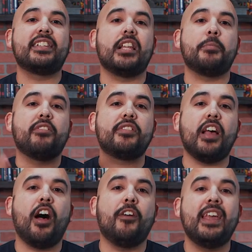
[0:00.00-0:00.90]
is going to be
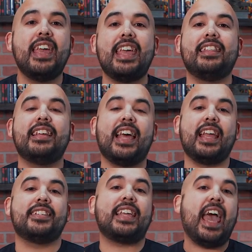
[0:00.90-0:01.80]
resolved in the
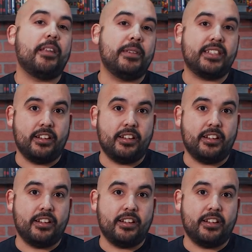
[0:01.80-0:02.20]
Titans Academy